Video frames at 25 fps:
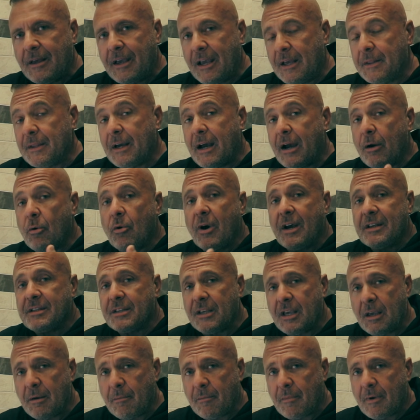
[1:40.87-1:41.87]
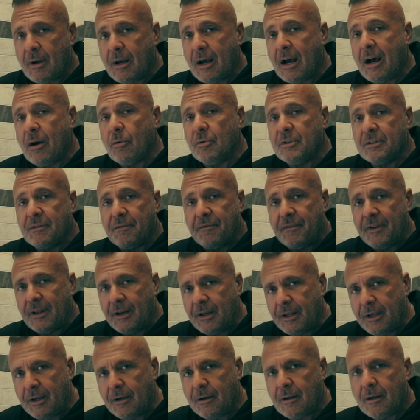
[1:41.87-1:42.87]
And I asked him how is he
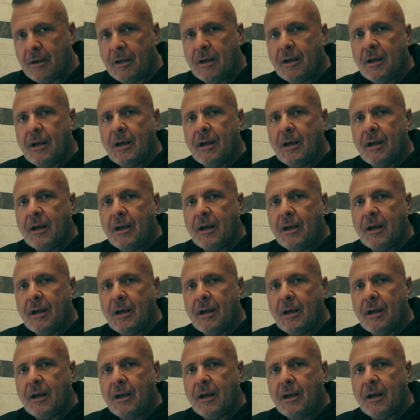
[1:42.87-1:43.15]
feeling,